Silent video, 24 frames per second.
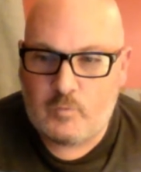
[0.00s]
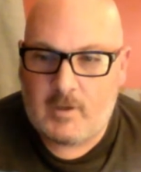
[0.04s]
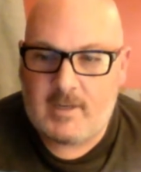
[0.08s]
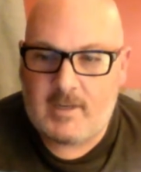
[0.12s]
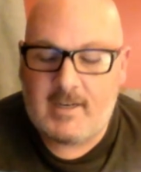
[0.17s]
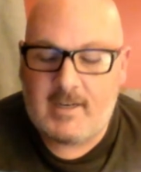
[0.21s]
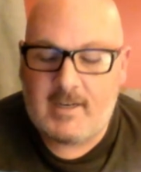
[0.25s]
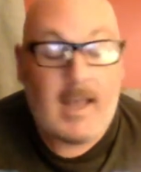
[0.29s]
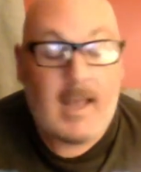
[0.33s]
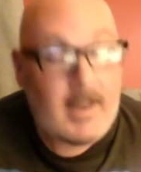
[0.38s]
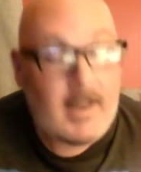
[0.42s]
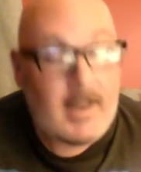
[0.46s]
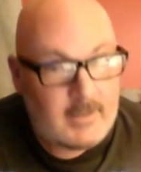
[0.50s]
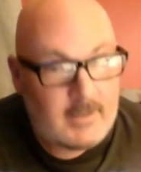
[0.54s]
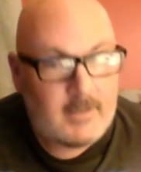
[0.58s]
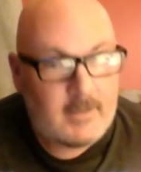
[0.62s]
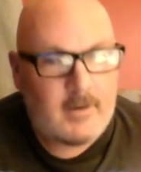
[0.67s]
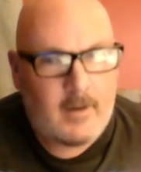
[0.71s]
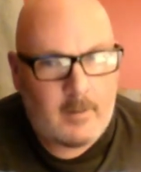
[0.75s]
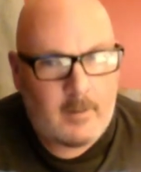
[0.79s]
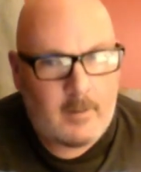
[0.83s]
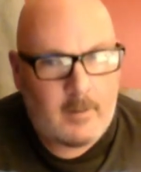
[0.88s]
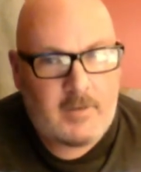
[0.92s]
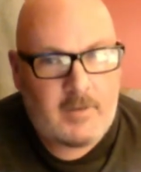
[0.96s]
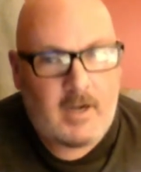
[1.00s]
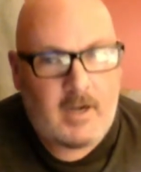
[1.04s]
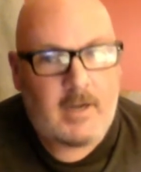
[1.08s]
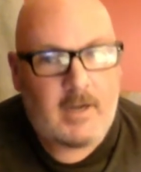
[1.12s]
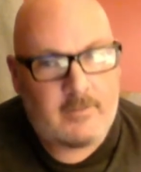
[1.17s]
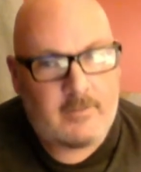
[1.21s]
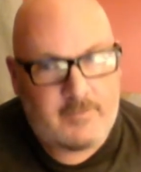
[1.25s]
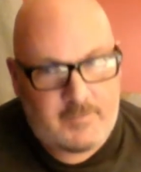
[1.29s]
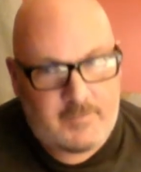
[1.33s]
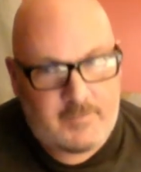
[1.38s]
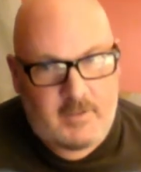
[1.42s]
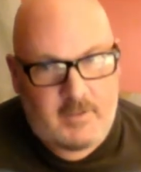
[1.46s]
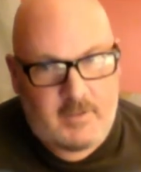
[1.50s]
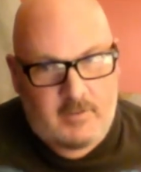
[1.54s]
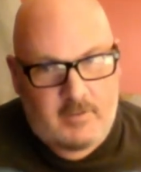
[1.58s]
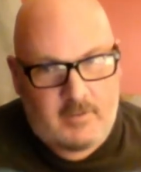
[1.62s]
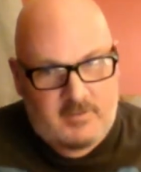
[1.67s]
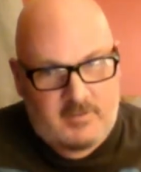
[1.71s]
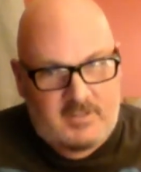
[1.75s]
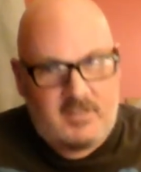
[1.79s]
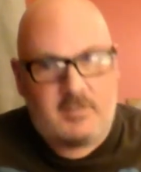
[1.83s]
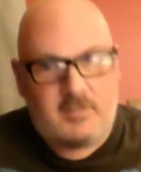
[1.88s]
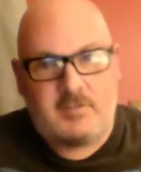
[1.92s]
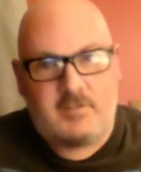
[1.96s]
what it ended up kind of
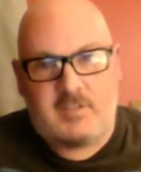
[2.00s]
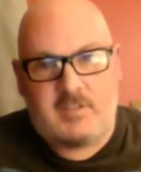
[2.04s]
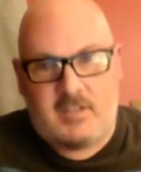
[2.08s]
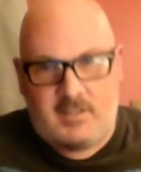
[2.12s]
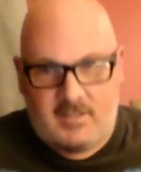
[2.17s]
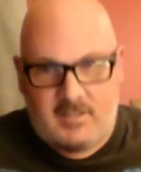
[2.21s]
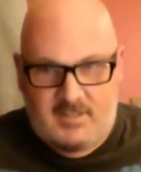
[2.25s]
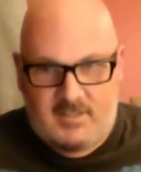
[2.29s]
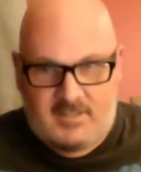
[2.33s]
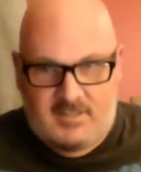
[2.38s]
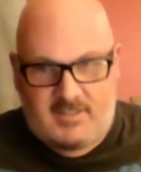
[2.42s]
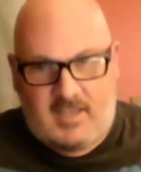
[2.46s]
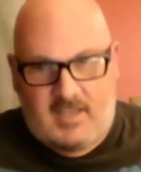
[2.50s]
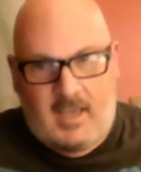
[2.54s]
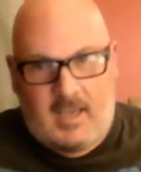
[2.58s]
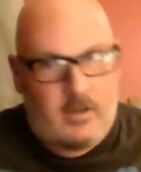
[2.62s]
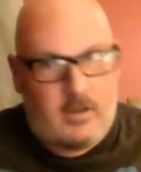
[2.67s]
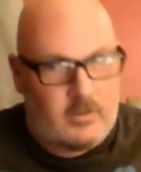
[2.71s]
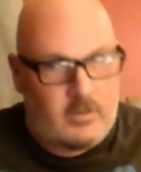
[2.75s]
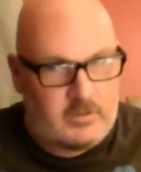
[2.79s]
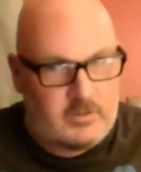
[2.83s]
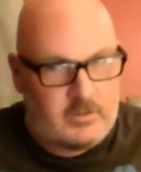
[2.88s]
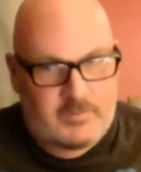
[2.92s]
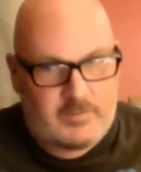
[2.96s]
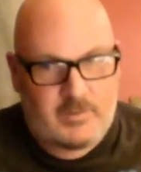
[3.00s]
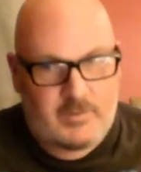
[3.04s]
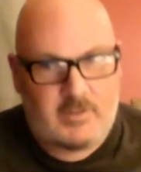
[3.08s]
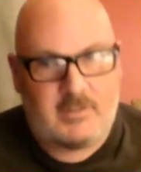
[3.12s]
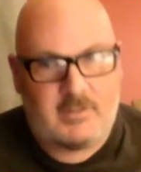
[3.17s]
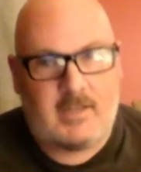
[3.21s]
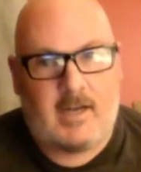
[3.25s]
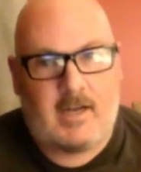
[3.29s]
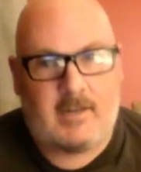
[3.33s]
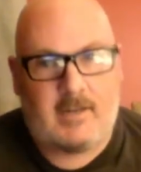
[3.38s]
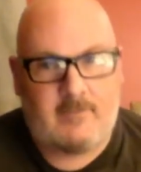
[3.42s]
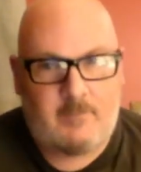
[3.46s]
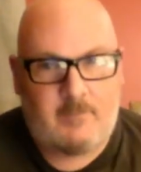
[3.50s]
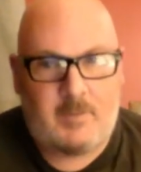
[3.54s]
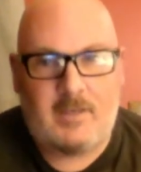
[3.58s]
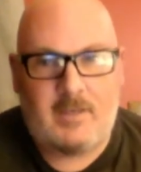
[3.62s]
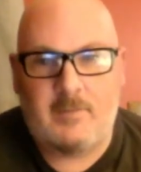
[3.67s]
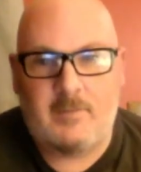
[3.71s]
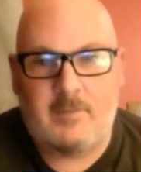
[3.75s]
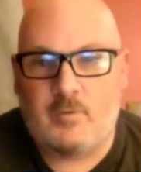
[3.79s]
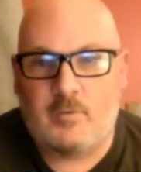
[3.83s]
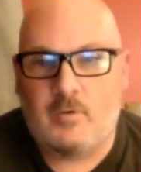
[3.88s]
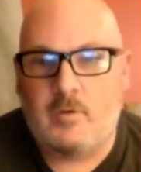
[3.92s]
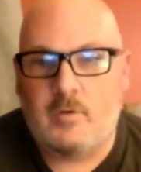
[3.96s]
tilting the scales for a lot
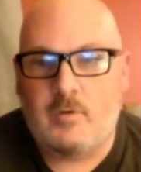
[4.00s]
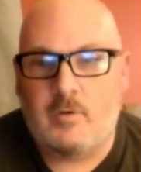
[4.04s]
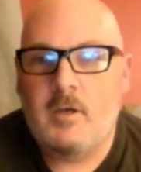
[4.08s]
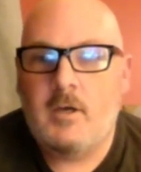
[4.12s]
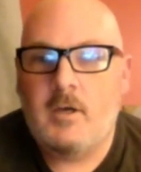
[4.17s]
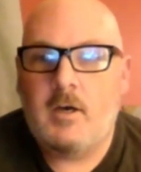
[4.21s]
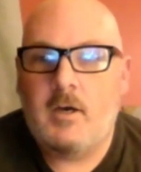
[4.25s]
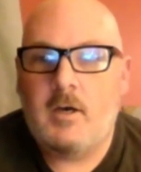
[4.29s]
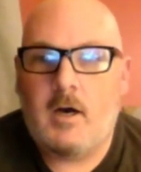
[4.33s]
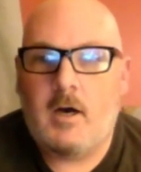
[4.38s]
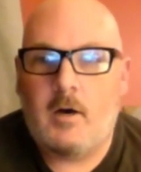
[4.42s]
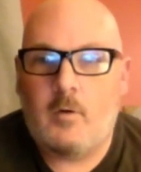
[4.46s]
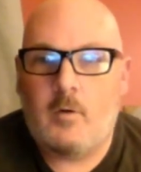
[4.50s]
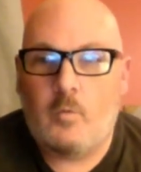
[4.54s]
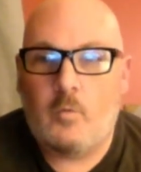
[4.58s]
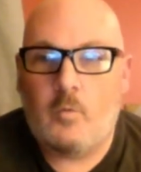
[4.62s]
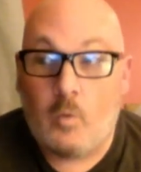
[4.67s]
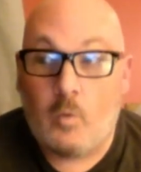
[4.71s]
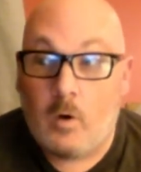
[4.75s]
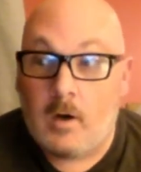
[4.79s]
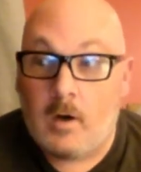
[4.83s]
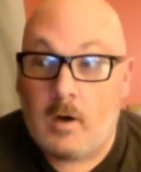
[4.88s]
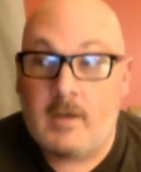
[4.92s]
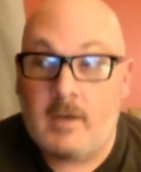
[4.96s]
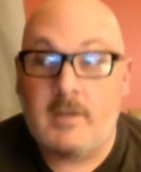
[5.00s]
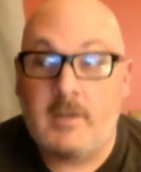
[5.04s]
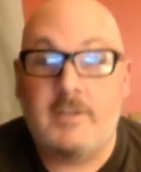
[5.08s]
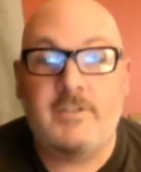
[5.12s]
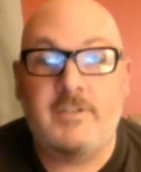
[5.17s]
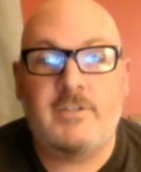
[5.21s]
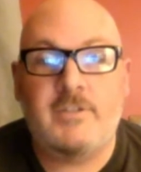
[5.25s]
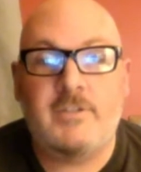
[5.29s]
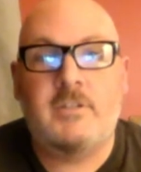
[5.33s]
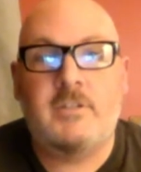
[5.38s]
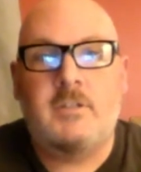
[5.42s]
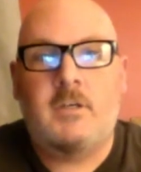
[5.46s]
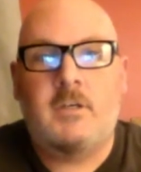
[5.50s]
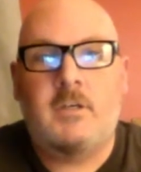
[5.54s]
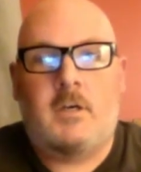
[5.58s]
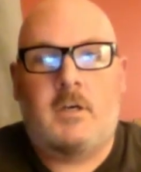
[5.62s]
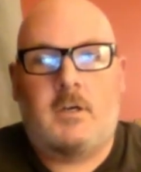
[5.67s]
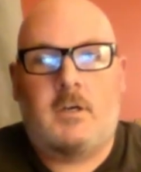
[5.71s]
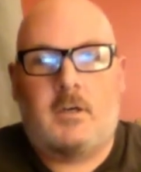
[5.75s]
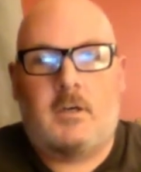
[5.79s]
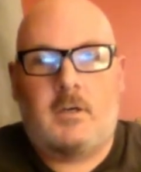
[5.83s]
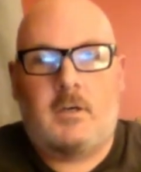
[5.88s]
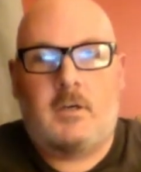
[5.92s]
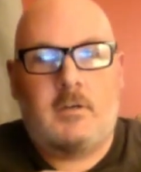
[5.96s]
of people was
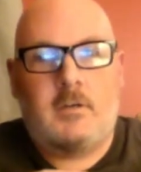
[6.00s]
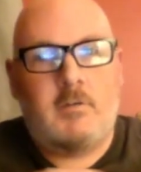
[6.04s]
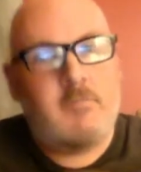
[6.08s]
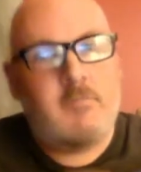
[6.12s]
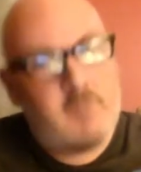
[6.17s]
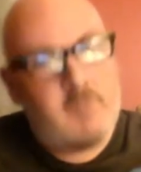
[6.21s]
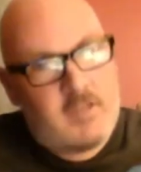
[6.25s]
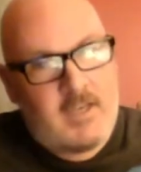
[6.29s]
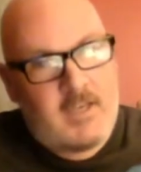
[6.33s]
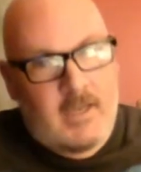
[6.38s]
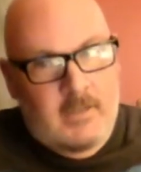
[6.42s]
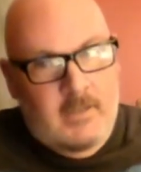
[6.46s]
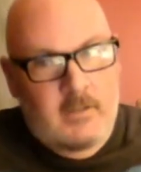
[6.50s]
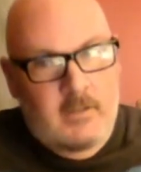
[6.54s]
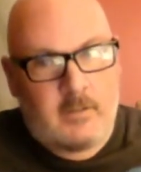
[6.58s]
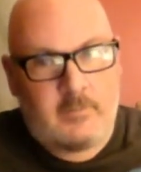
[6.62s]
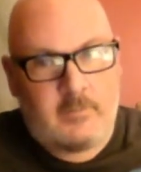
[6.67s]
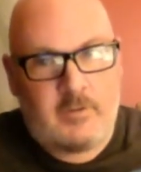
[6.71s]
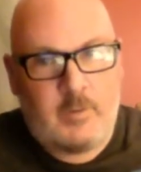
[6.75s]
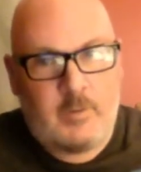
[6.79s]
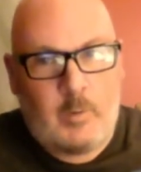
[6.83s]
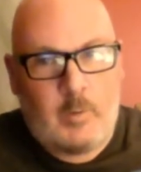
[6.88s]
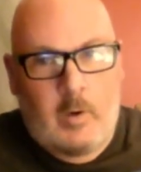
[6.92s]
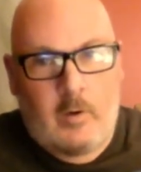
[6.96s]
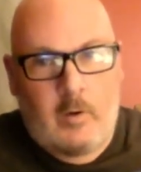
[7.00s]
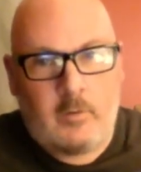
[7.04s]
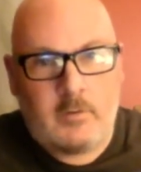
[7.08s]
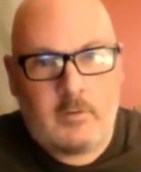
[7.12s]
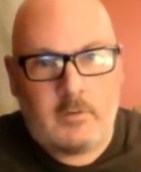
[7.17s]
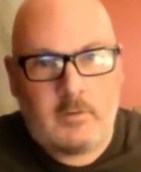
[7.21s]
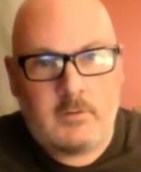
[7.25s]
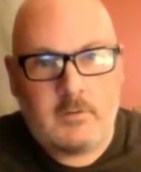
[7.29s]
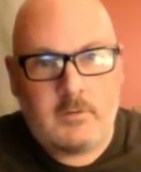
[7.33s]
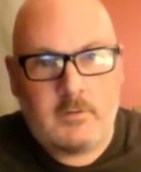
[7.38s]
the NWO